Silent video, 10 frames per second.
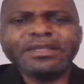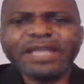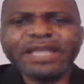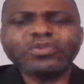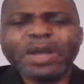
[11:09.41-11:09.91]

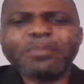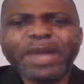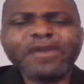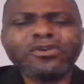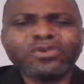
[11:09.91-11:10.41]
Yet, we are
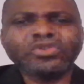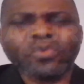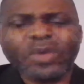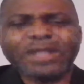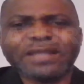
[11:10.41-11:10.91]
buying
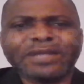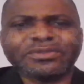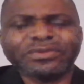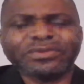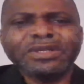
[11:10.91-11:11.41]
close to
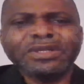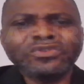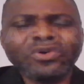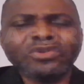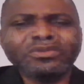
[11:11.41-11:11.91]
1,000.
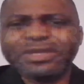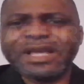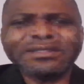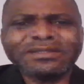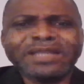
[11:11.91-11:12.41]
So you
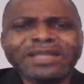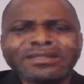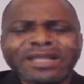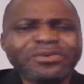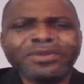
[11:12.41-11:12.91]
can see
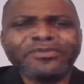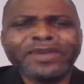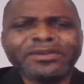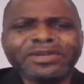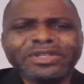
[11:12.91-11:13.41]
that Dangote
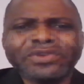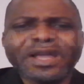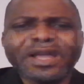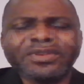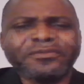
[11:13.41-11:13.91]
Refinery is
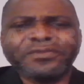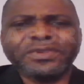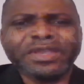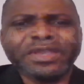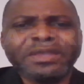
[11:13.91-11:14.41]
just having a
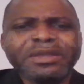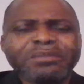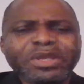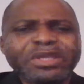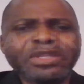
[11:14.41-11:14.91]
field day,
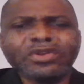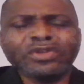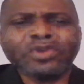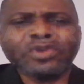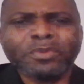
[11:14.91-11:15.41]
making a
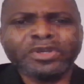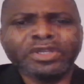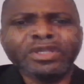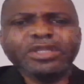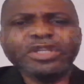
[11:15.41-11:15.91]
lot of
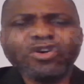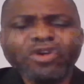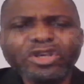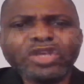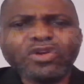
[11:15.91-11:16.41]
money. The
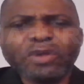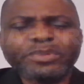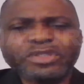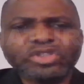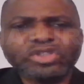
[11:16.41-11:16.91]
only
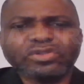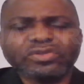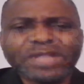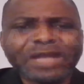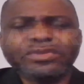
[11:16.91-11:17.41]
competition
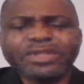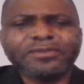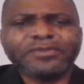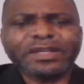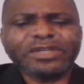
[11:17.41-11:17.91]
to Dangote
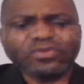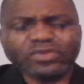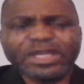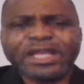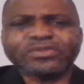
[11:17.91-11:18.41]
Refinery
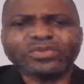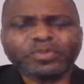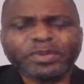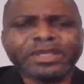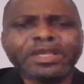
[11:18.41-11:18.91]
today, as we
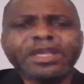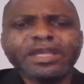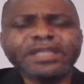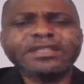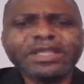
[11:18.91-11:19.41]
speak,
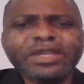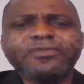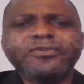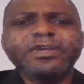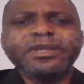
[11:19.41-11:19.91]
is
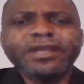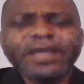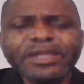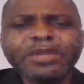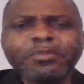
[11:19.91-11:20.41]
if
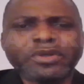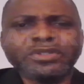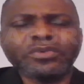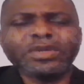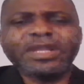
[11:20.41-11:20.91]

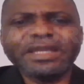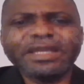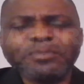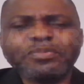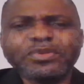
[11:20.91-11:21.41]
anybody, whether the
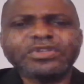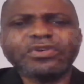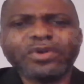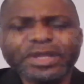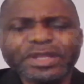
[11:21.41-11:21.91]

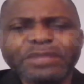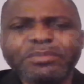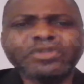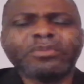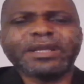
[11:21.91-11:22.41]
NNPC or any
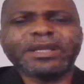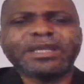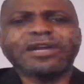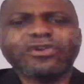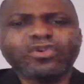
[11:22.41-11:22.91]
major
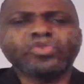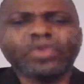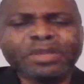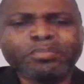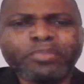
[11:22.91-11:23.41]
marketer, goes
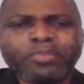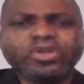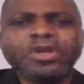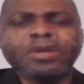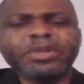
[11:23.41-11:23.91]
to
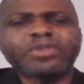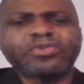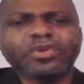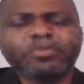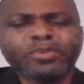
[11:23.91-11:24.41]
import
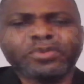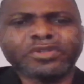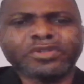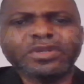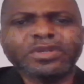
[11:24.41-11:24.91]
petroleum
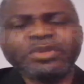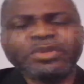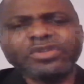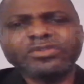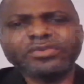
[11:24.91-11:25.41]
products.
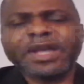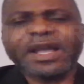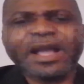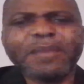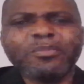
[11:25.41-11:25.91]
We just look
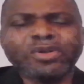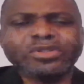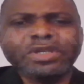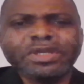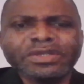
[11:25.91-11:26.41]
at how
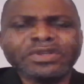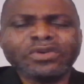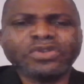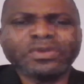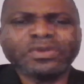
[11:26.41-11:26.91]
much is
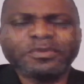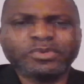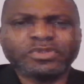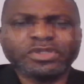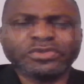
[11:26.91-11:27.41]
the cost of
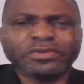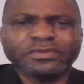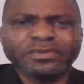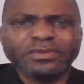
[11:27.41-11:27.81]
importation.